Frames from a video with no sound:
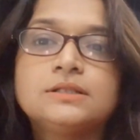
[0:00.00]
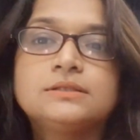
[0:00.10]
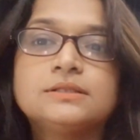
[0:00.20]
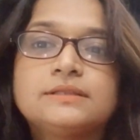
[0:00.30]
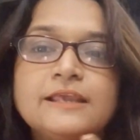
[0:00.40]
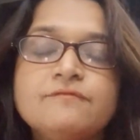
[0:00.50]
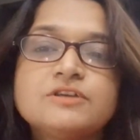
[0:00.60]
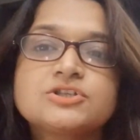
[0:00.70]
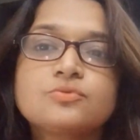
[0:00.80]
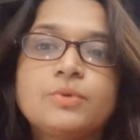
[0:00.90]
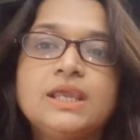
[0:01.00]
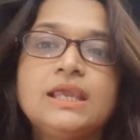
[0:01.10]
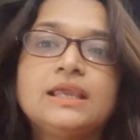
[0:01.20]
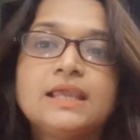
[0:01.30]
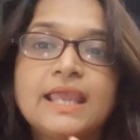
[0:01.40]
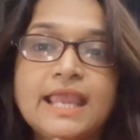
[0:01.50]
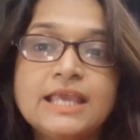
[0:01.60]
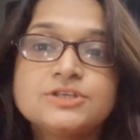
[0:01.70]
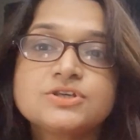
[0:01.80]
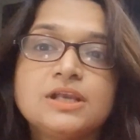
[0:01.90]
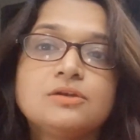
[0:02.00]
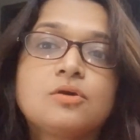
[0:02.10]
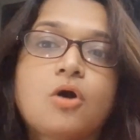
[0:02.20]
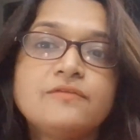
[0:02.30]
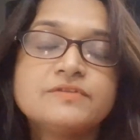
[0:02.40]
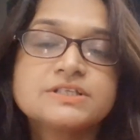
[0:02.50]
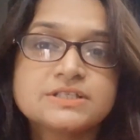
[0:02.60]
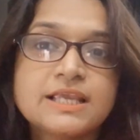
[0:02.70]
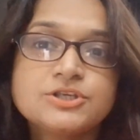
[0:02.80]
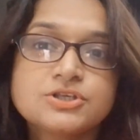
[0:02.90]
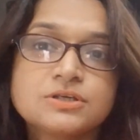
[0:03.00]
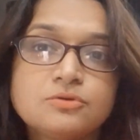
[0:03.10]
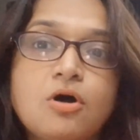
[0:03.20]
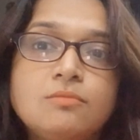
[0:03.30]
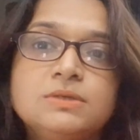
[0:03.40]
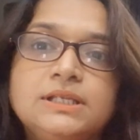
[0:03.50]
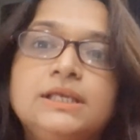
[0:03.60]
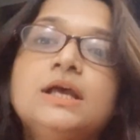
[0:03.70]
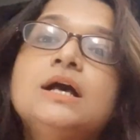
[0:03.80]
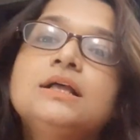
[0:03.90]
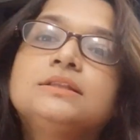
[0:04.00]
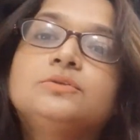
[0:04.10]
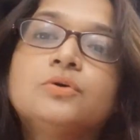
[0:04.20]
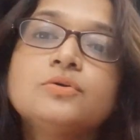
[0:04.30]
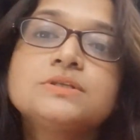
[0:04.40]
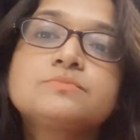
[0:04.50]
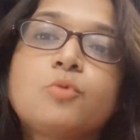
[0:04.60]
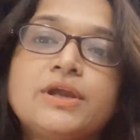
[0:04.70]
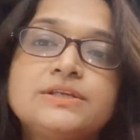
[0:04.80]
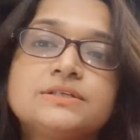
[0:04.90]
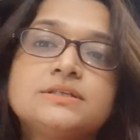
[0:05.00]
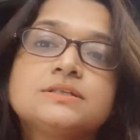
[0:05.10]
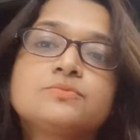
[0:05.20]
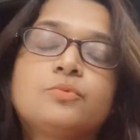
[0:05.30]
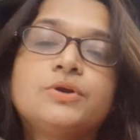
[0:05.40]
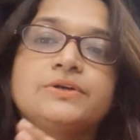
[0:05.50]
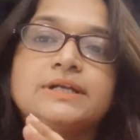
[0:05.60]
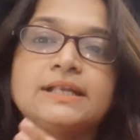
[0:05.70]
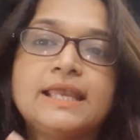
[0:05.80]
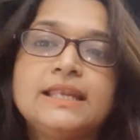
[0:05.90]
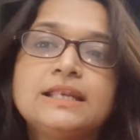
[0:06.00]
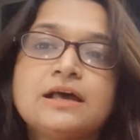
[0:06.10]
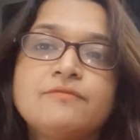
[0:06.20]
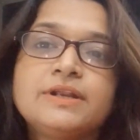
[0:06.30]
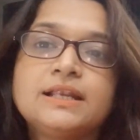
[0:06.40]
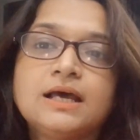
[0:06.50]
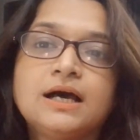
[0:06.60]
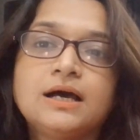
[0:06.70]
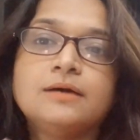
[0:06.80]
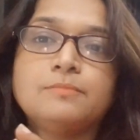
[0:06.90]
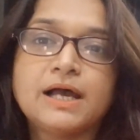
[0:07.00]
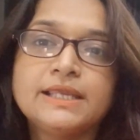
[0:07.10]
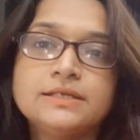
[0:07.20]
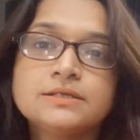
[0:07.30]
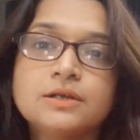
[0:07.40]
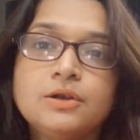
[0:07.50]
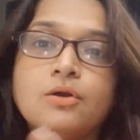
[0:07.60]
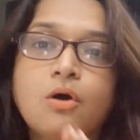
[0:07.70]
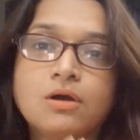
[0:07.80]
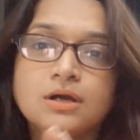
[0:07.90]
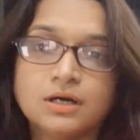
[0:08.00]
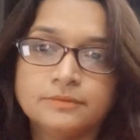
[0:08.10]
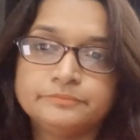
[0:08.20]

the thing which we engage in conversation normally, those pointers would retain in our mind longer.